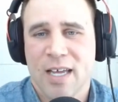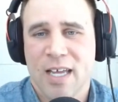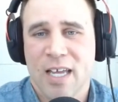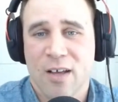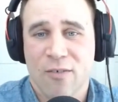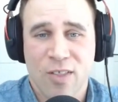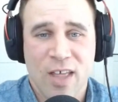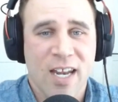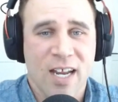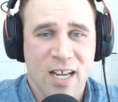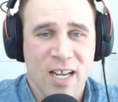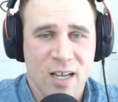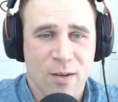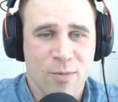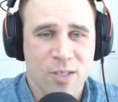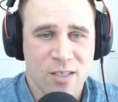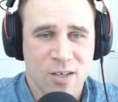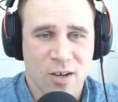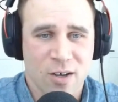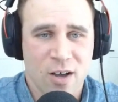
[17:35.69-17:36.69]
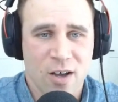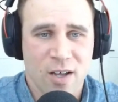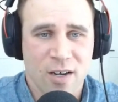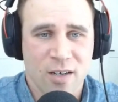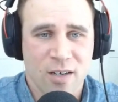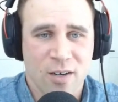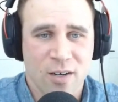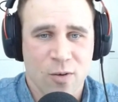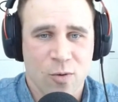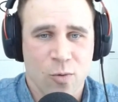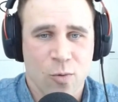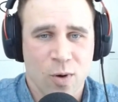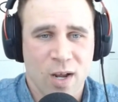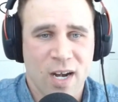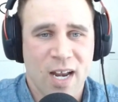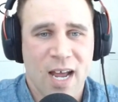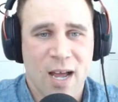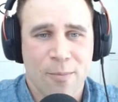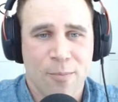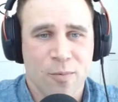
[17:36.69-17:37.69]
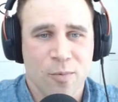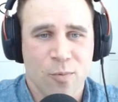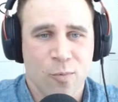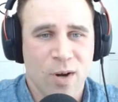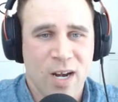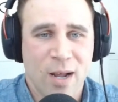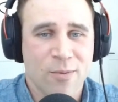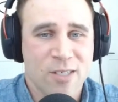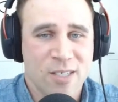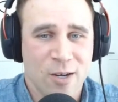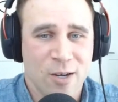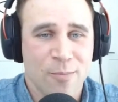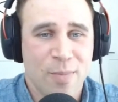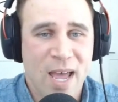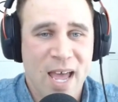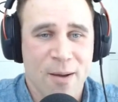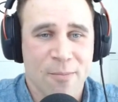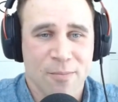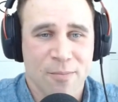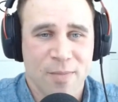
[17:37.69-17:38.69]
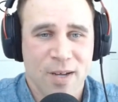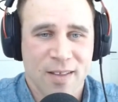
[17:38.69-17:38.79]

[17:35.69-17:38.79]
if that income is gone, what hap- what happens to your BAM?